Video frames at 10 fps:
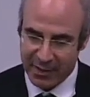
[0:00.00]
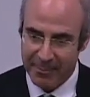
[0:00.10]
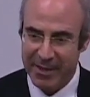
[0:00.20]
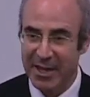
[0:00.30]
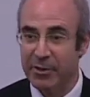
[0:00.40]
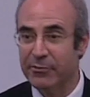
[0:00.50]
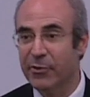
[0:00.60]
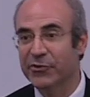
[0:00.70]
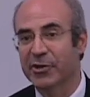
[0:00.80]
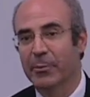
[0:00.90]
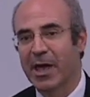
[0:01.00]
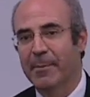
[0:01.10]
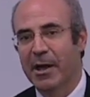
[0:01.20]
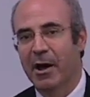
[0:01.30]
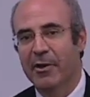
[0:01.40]
And by the end of the first year, we had
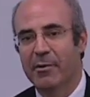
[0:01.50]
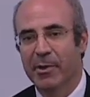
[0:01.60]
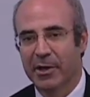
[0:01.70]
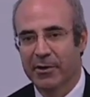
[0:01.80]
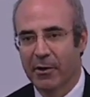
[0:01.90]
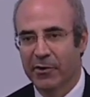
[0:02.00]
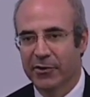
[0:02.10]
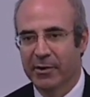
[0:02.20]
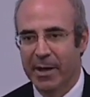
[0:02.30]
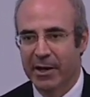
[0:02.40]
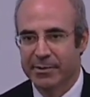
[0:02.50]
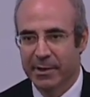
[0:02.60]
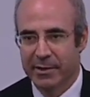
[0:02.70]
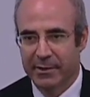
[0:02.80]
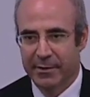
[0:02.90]
about one hundred million dollars under
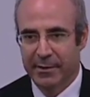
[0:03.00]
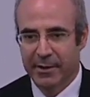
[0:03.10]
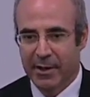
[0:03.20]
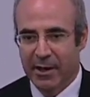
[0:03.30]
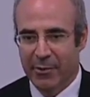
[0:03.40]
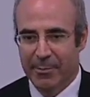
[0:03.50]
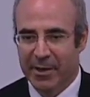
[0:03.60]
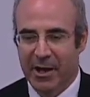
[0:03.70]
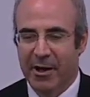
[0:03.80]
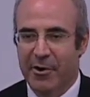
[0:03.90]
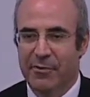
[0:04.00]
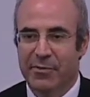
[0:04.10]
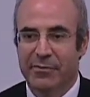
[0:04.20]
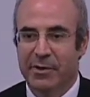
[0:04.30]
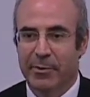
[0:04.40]
management. We were up to like one hundred
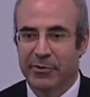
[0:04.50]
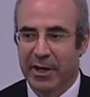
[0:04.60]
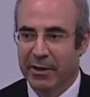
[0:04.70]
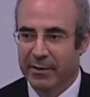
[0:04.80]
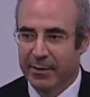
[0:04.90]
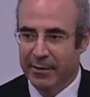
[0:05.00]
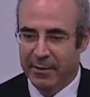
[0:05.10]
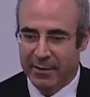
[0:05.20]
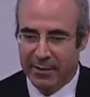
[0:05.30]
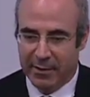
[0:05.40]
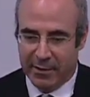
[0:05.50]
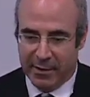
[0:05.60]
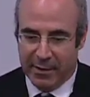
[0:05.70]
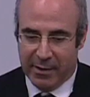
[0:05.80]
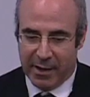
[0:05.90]
fifty percent.
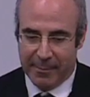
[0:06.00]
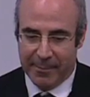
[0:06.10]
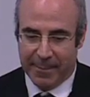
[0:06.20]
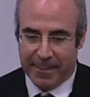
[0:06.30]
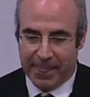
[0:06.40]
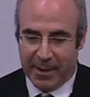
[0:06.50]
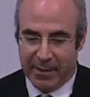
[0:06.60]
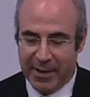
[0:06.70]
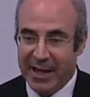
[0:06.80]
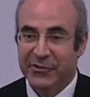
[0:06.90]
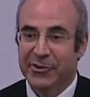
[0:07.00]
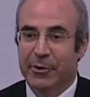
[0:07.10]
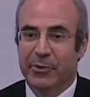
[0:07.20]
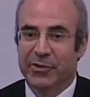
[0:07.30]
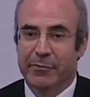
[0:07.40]
Um, the next
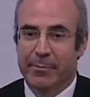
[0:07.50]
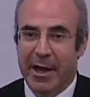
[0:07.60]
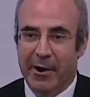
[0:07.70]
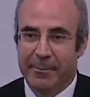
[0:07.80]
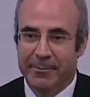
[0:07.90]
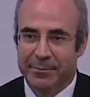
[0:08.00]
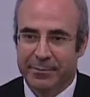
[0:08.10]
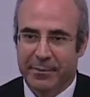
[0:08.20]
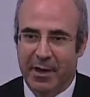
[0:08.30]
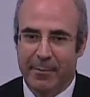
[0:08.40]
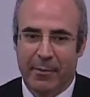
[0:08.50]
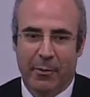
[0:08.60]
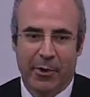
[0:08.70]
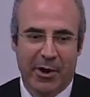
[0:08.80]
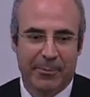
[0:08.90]
year was even better. Um,
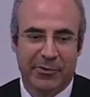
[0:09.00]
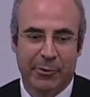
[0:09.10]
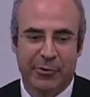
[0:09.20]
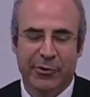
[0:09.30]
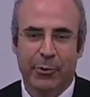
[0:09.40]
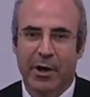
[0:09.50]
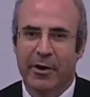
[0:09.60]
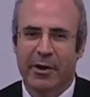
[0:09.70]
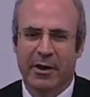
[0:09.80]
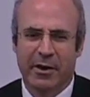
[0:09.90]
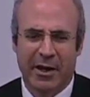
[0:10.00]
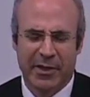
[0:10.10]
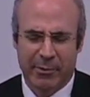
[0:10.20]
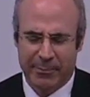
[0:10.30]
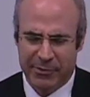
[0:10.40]
we were up to two hundred and I
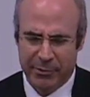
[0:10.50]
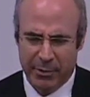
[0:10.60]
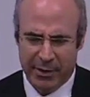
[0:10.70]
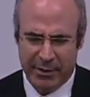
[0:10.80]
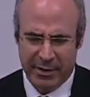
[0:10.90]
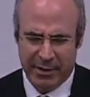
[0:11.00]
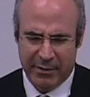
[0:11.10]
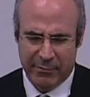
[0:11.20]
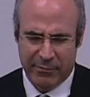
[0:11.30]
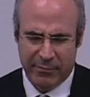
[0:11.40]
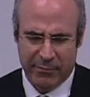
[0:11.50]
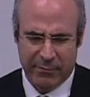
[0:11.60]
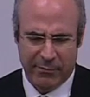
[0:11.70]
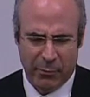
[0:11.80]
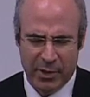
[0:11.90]
think we were up two hundred
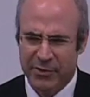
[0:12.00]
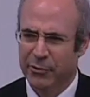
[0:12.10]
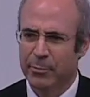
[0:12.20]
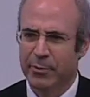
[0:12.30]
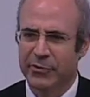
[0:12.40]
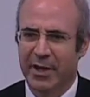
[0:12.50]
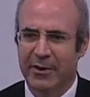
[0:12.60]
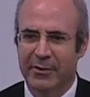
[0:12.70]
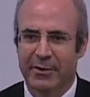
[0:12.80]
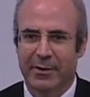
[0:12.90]
forty-two percent